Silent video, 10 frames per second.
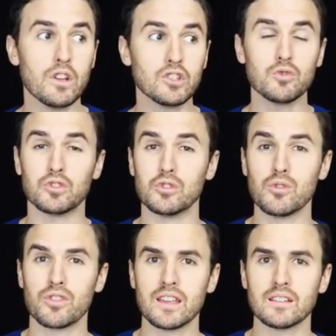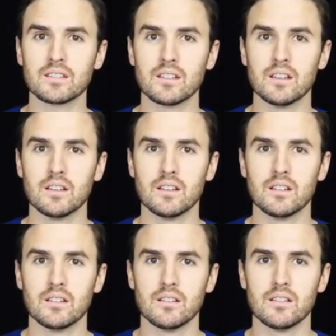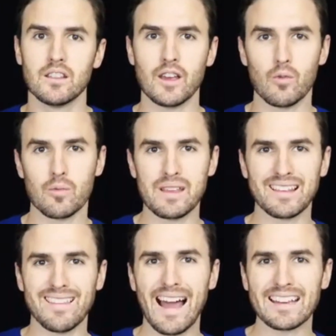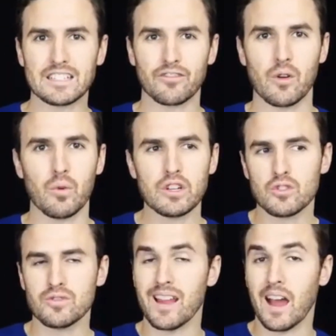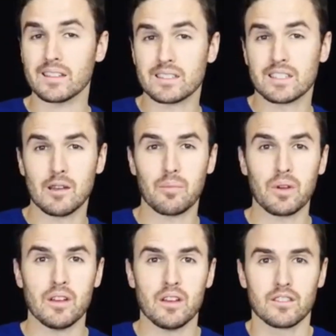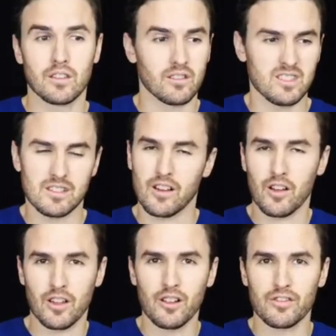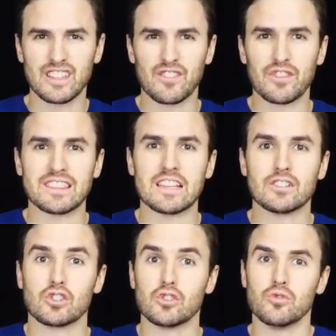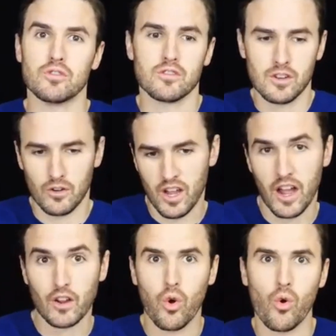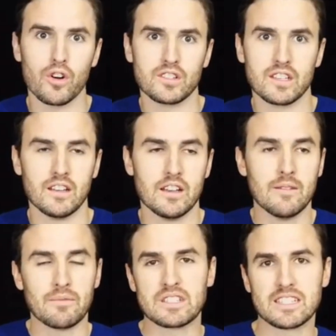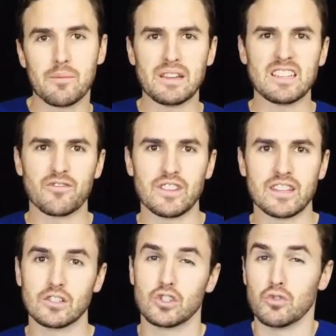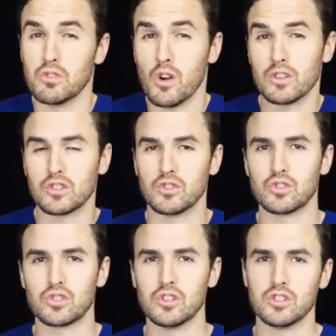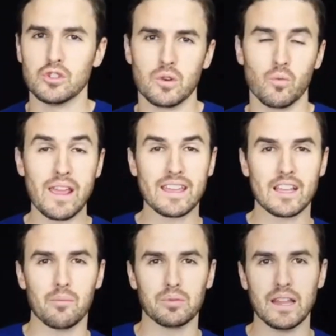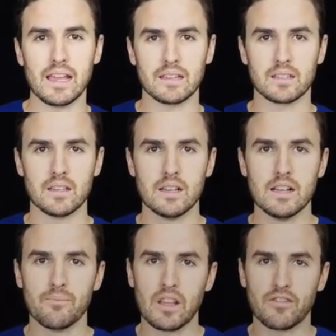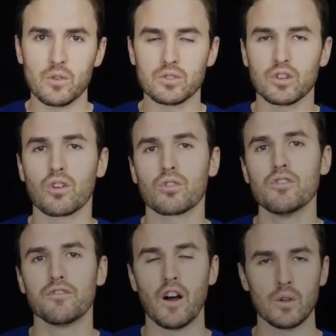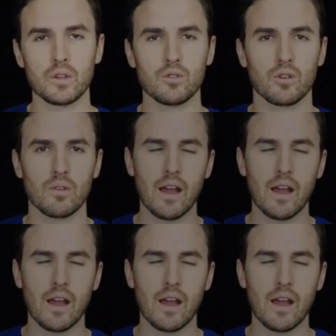you do things that would be a lot different? Wouldn't you not skip the, all, all, of the different things that you you know cut corners and skipping different things that you know that you should do and waking up late? if there was a crew following you around,